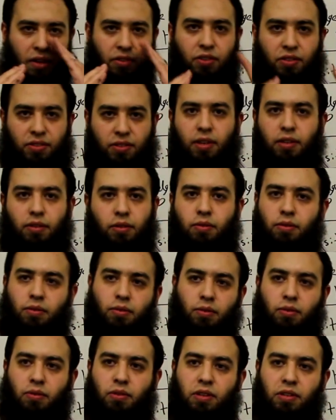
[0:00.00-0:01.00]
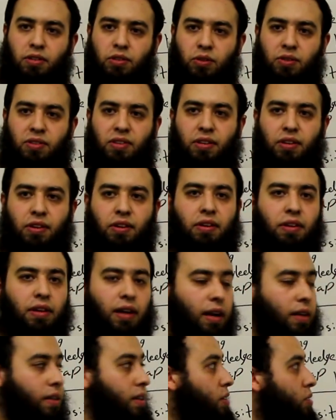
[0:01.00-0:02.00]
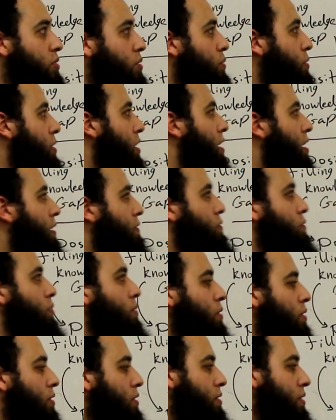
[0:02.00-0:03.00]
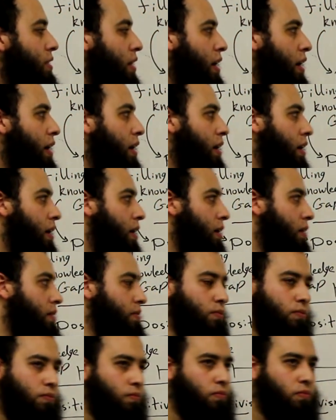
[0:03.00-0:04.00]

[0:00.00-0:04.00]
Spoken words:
understand you, so there is no single reality, so we have to look at,